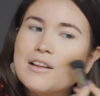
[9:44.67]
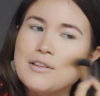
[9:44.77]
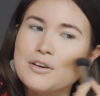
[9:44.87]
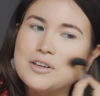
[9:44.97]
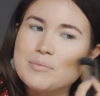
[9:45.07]

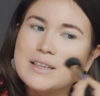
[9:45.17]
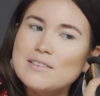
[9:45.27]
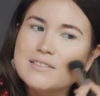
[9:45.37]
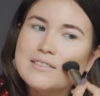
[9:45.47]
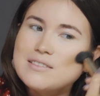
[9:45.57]
look, but
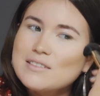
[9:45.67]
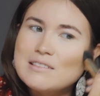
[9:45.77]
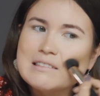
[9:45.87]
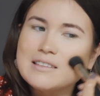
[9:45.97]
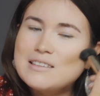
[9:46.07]

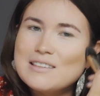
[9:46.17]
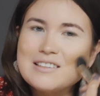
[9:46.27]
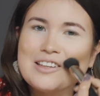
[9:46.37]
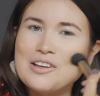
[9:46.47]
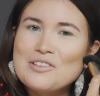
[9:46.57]

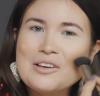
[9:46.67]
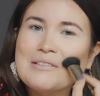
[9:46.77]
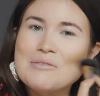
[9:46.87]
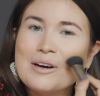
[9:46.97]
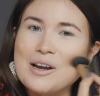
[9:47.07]
not
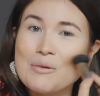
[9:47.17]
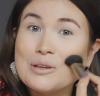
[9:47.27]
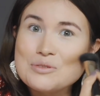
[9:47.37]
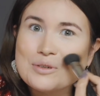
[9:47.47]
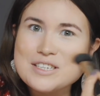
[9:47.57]
what I
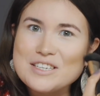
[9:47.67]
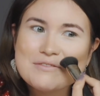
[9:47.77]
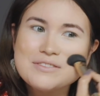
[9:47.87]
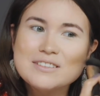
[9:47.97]
want to achieve.